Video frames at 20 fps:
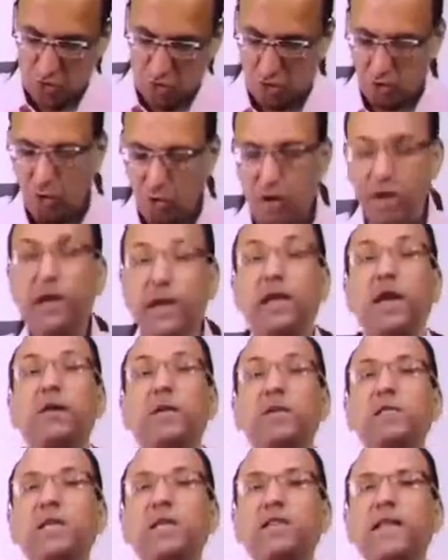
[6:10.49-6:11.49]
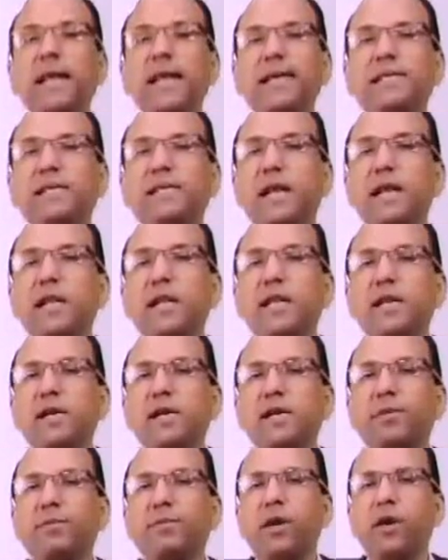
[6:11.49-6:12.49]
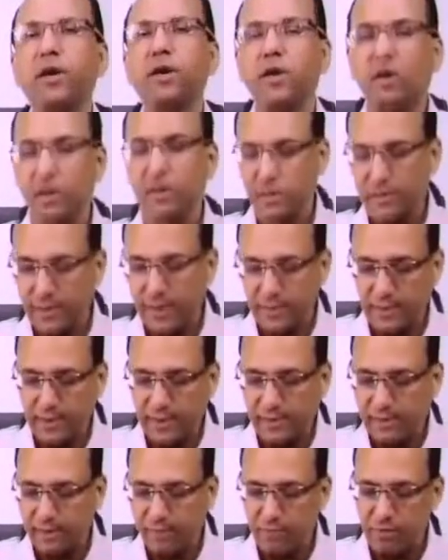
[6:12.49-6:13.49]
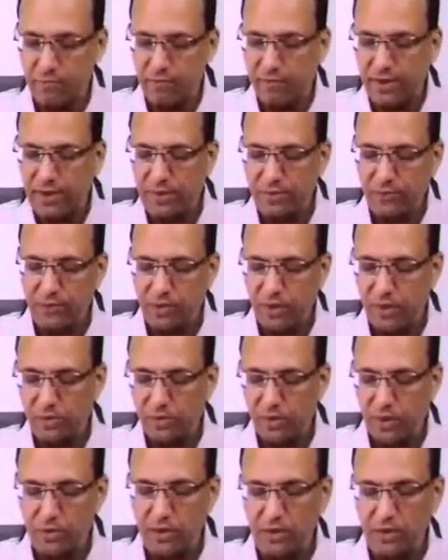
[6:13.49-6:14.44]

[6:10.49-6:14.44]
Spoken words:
trochlear nerve is the thinnest cranial nerve because it is having very few axons.